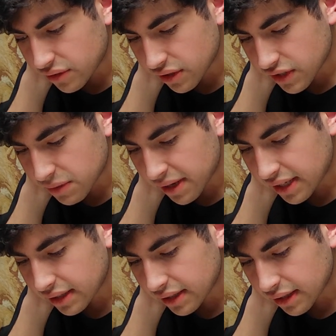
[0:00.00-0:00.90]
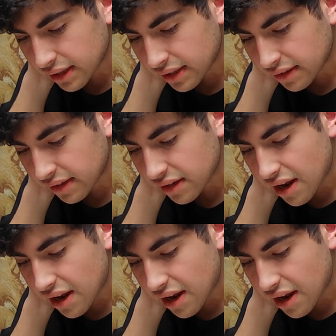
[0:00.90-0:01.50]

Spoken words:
you spent with the Lintons.